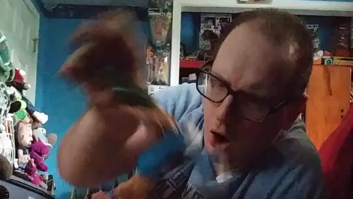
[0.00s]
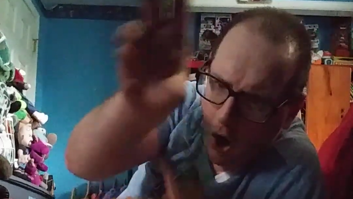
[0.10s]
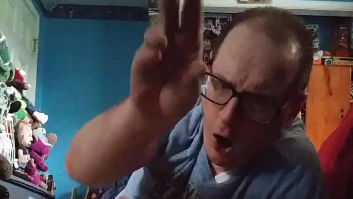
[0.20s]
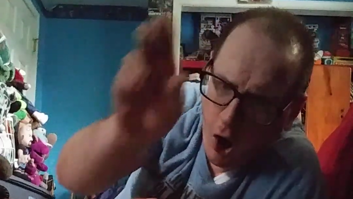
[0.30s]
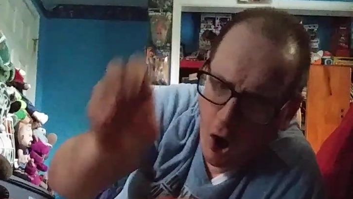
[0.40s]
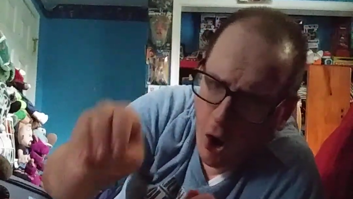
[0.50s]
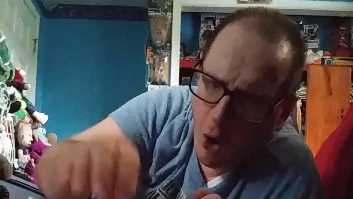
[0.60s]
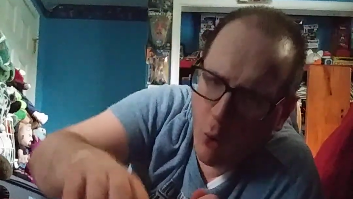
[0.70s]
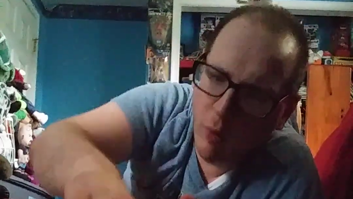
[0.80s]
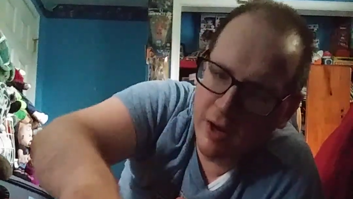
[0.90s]

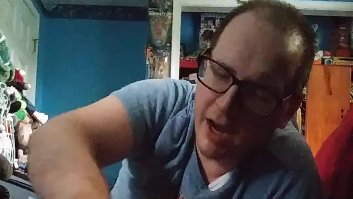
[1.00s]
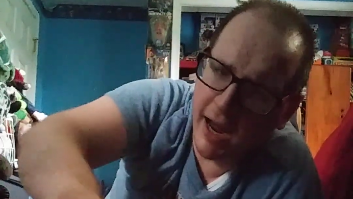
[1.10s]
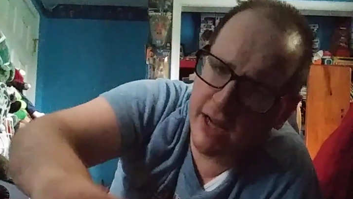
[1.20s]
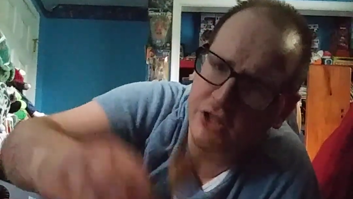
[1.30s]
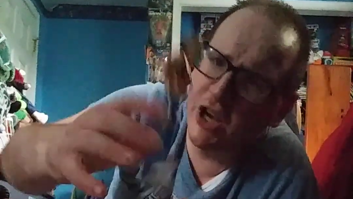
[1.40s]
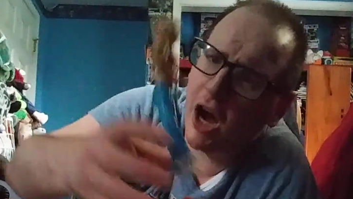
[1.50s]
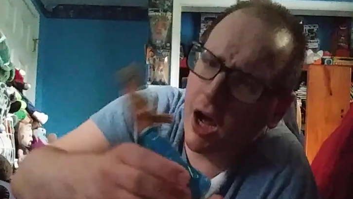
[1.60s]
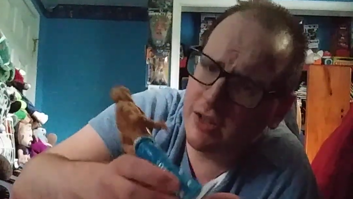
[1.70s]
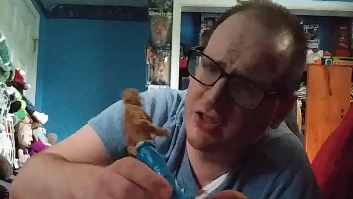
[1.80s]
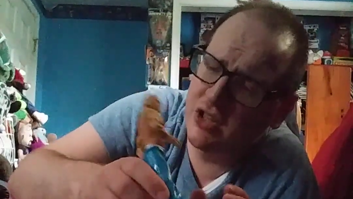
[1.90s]
Oh! And
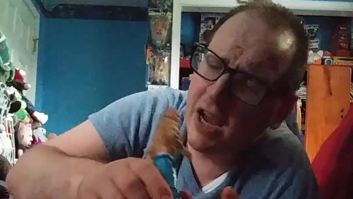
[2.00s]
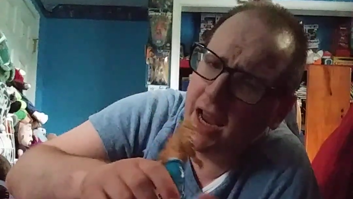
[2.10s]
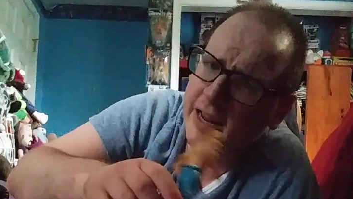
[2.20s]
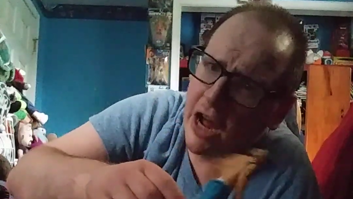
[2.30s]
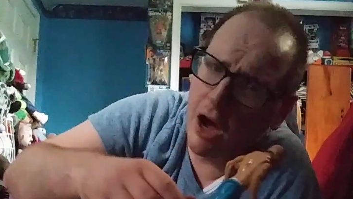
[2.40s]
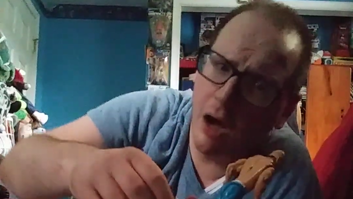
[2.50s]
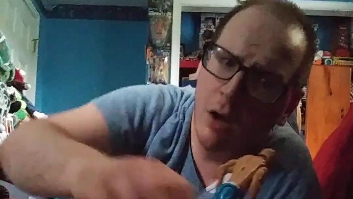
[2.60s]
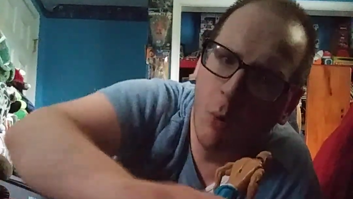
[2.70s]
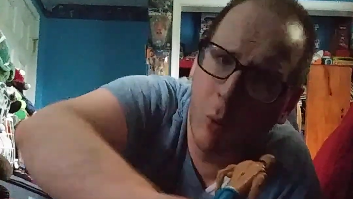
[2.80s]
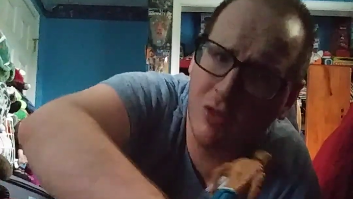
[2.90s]
John Cena
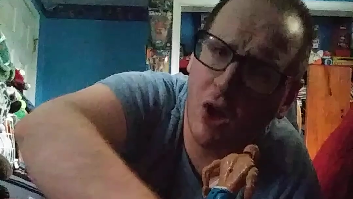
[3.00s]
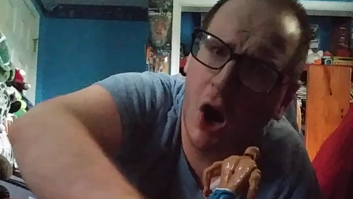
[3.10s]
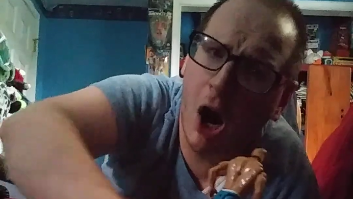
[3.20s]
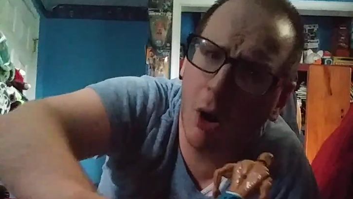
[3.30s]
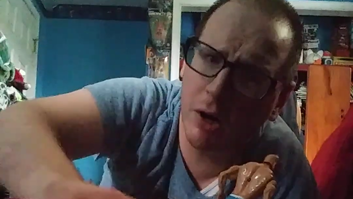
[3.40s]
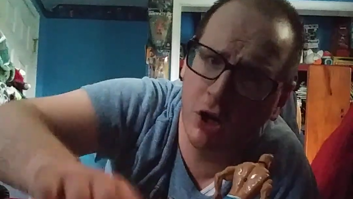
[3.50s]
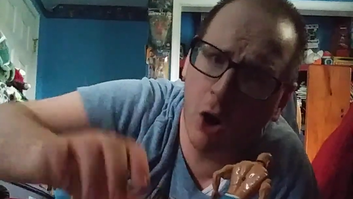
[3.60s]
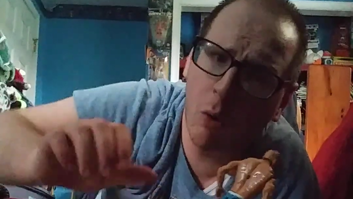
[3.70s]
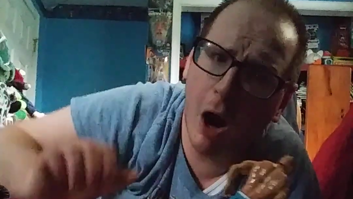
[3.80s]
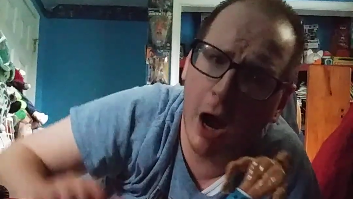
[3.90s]
with the
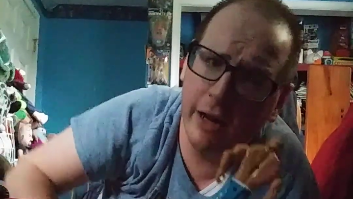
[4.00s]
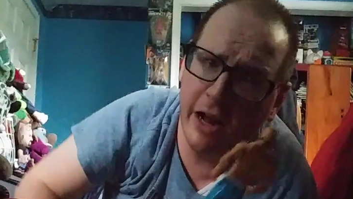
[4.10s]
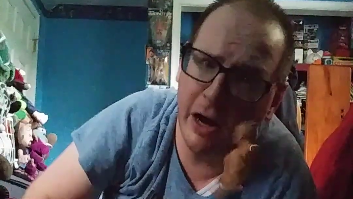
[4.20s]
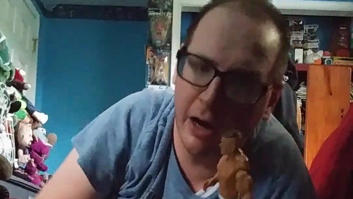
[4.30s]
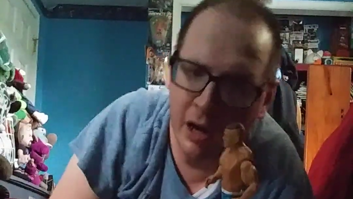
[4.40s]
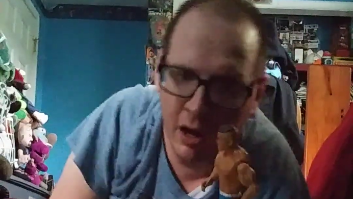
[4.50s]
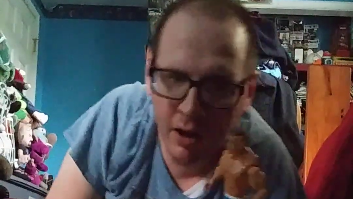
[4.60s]
Hurricanrana!